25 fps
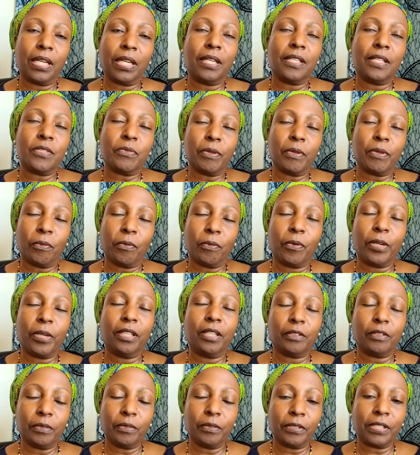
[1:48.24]
As we
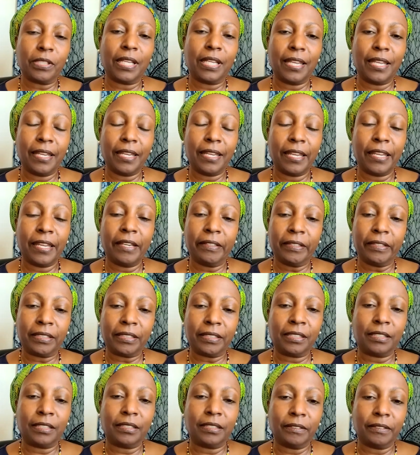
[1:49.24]
went through that
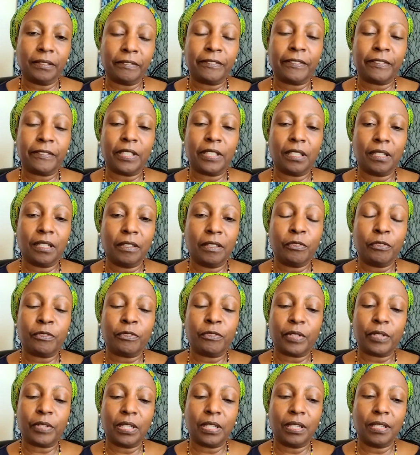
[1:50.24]
narrative of,
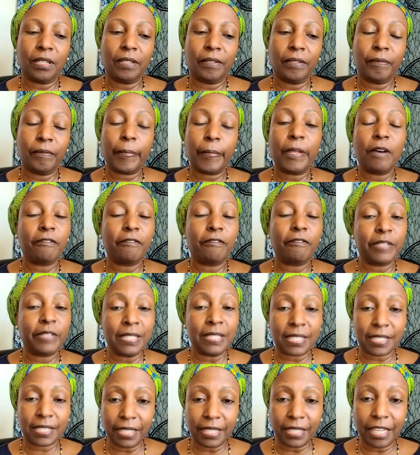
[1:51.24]
uh, of the
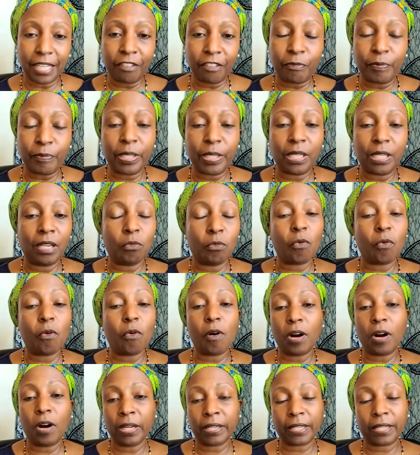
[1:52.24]
enslavement and
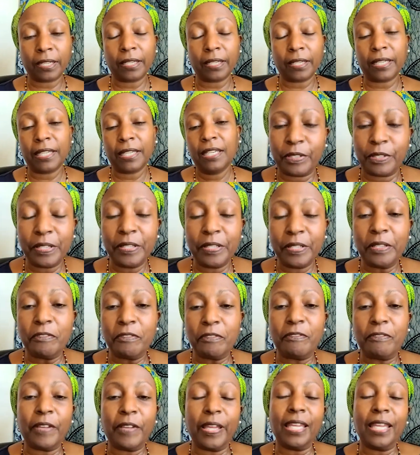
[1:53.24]
walking in the
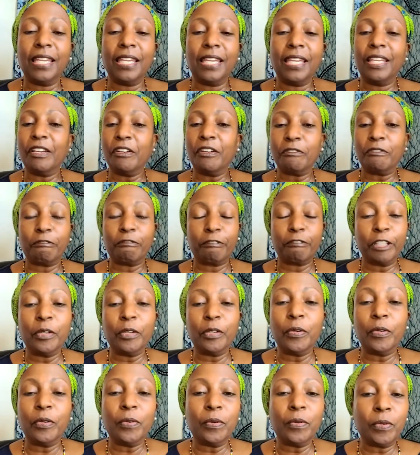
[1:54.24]
vein of
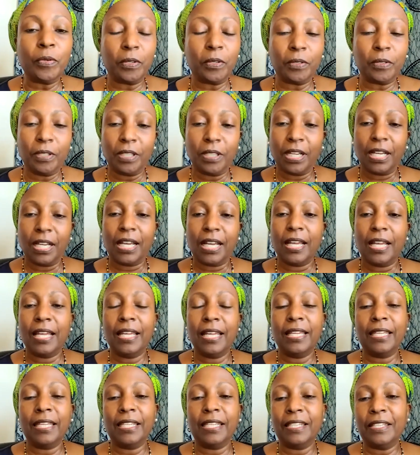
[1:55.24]
renewal
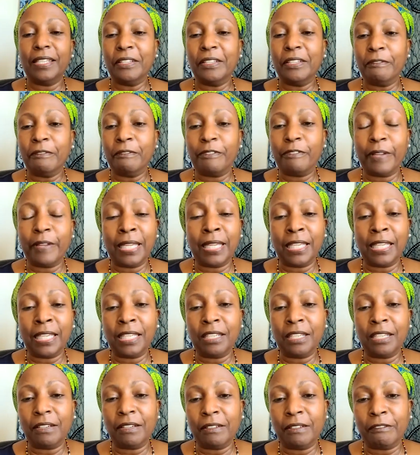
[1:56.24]
and in the
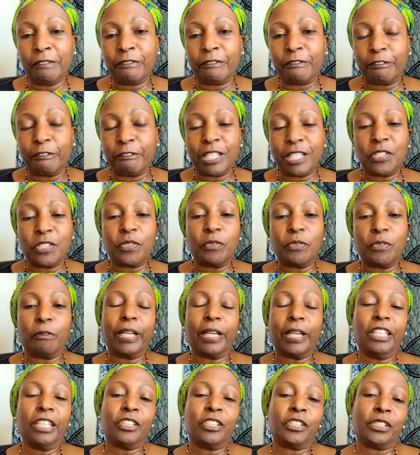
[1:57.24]
vein of
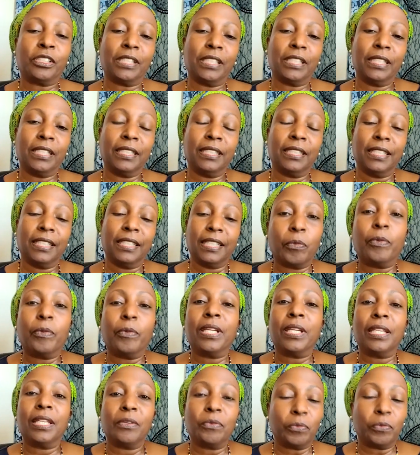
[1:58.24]
restoration,
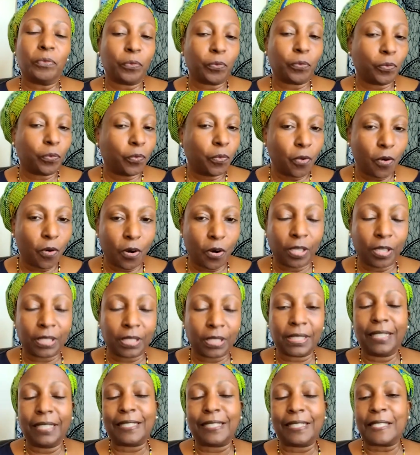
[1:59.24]
we
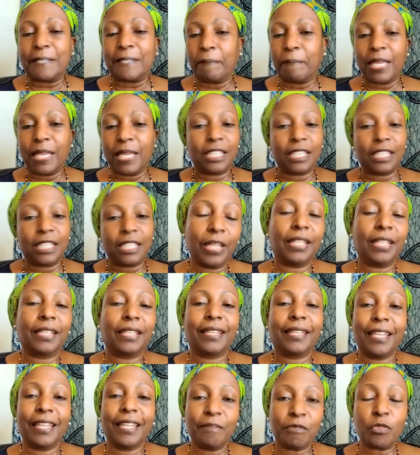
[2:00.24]
walked that space and
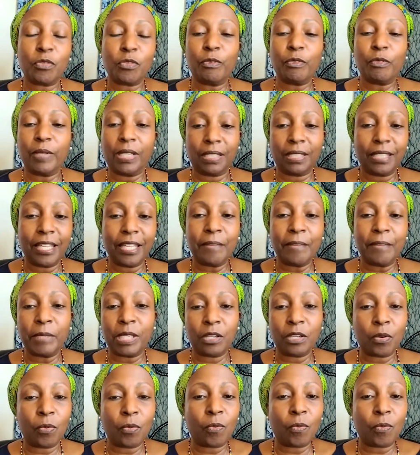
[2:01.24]
came to reclaim it in a